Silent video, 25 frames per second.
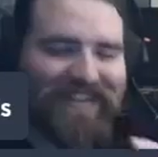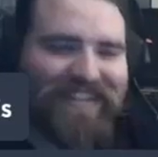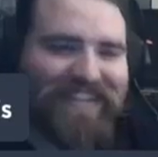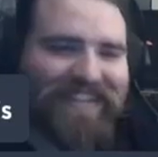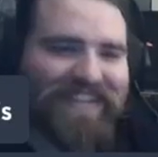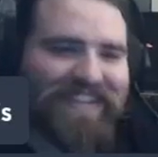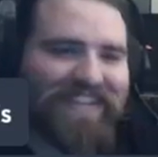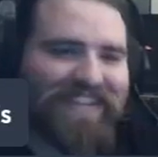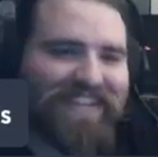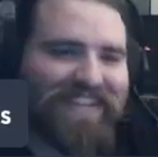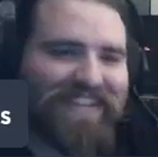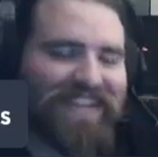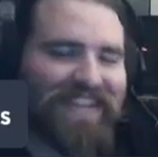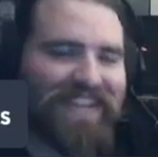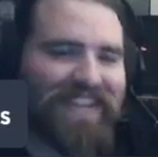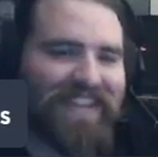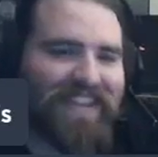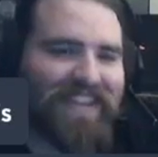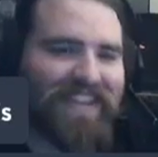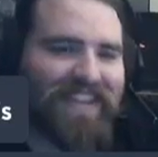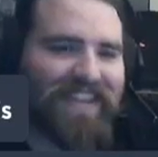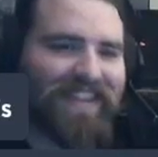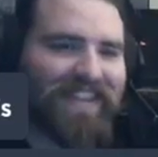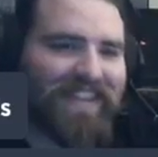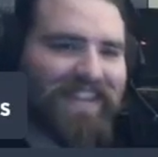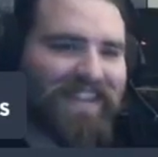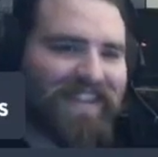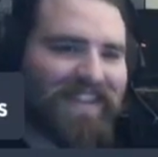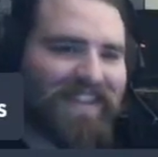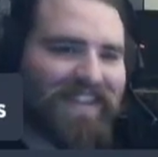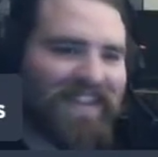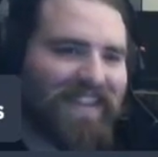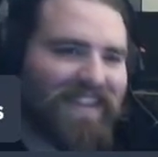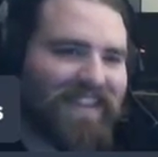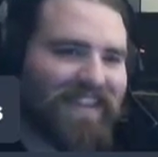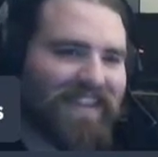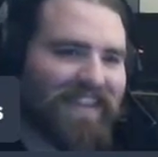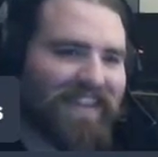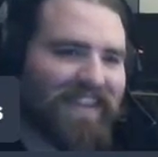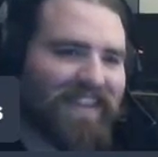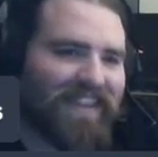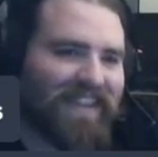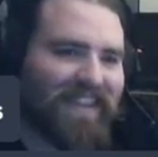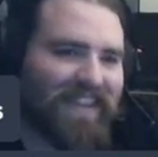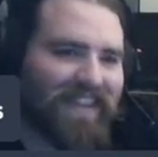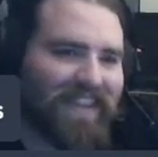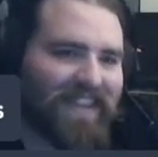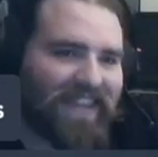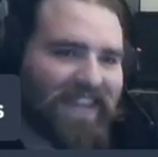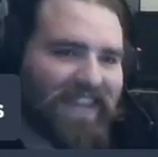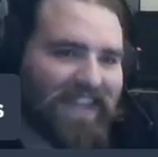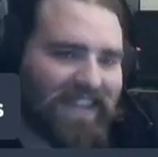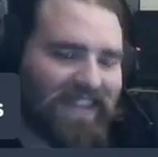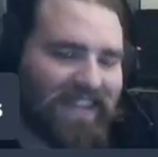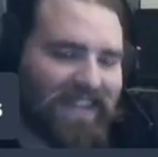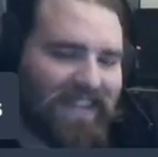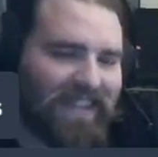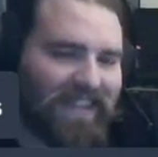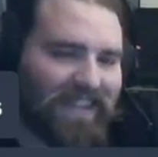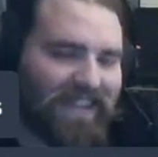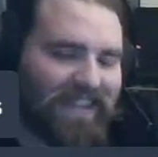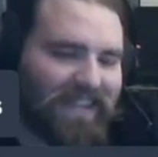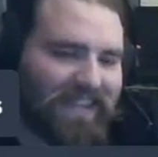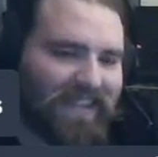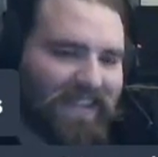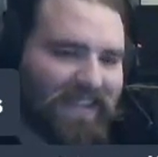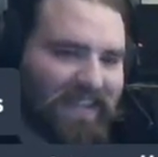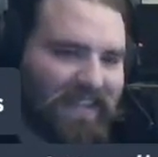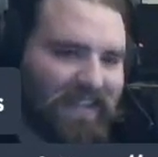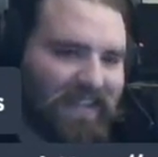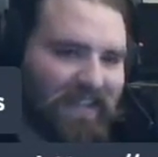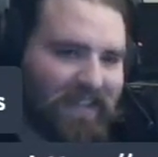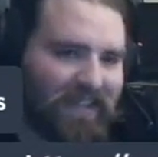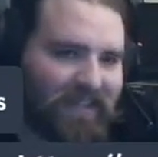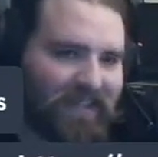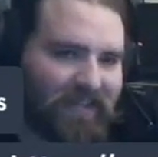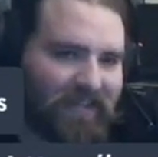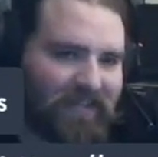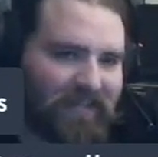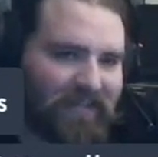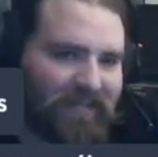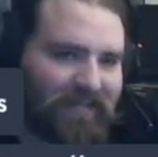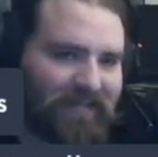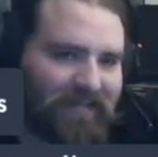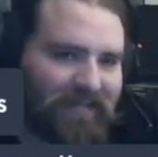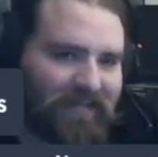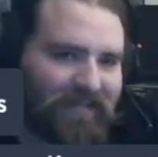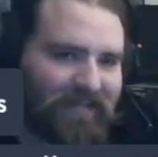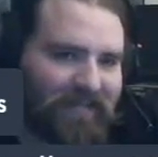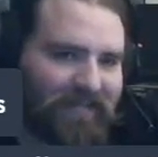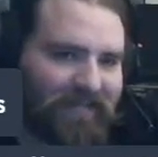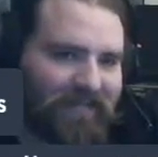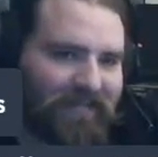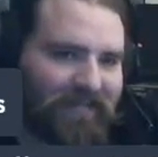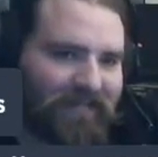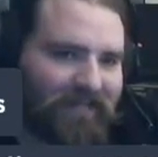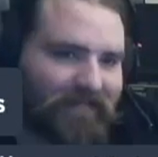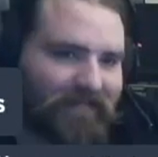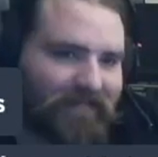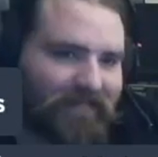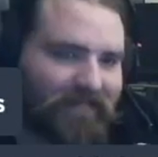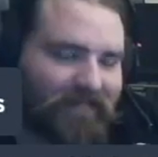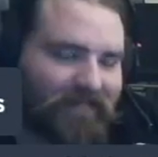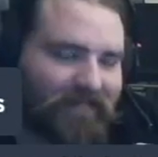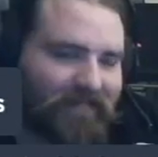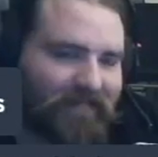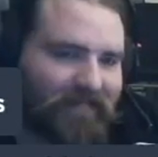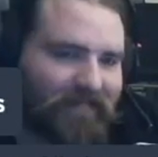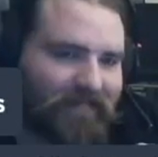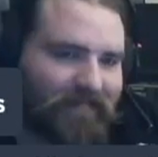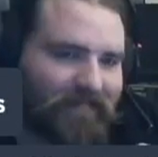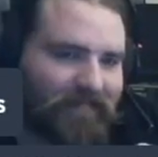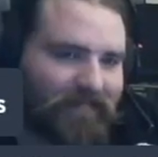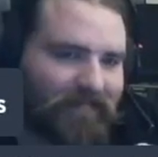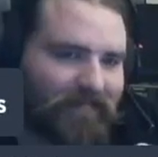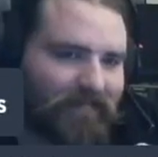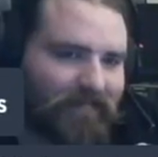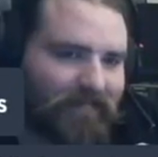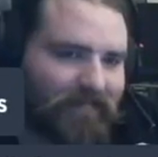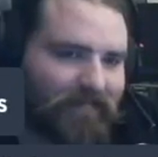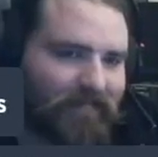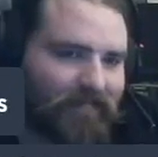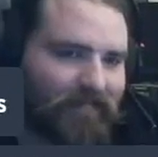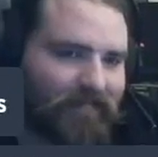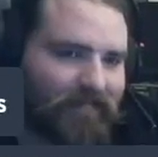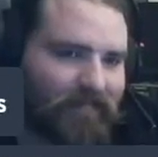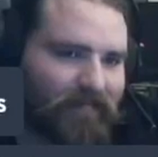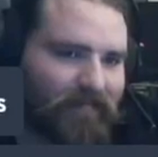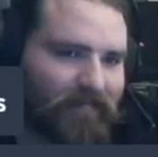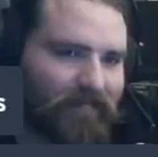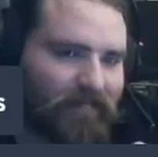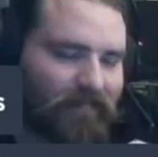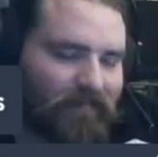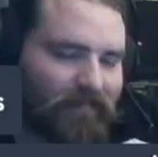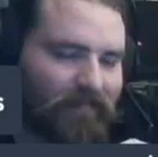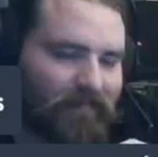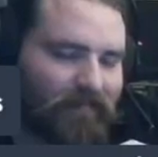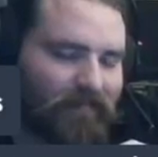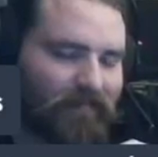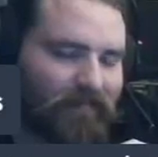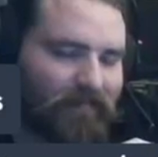(silent)